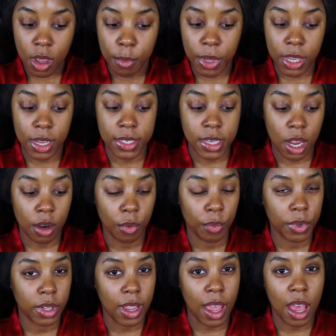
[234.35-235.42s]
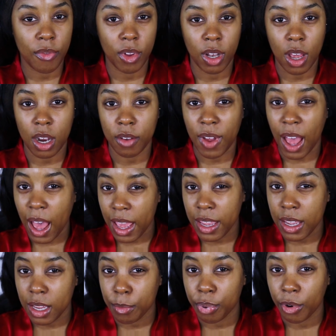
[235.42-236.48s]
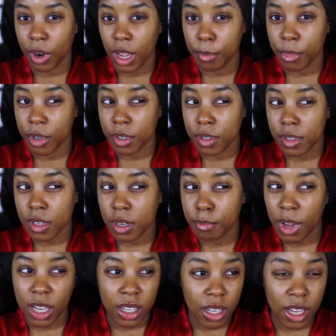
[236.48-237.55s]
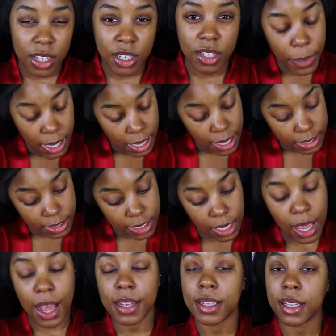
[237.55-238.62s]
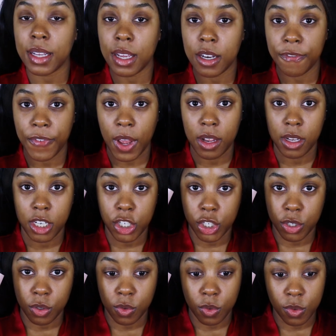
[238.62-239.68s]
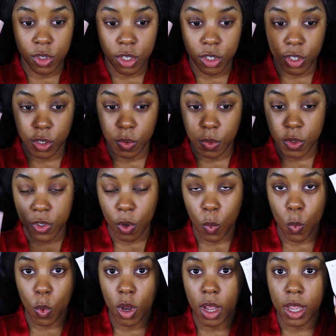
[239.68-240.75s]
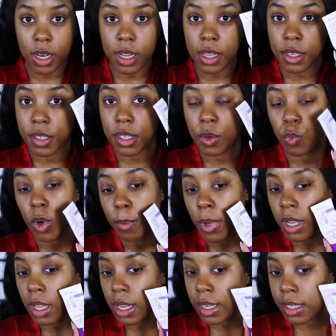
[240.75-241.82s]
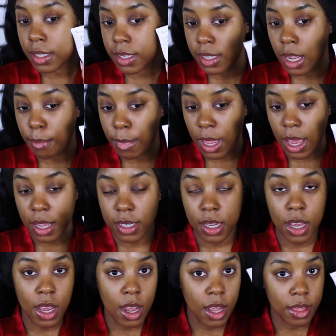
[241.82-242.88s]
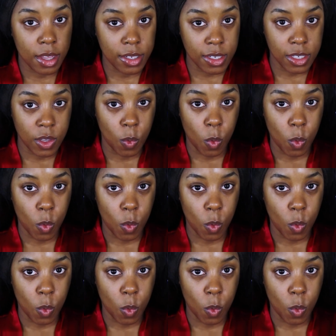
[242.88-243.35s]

because I don't really have a lot of high-end primers in my collection but I did finally choose two so one is the Rimmel London Stay Matte this is the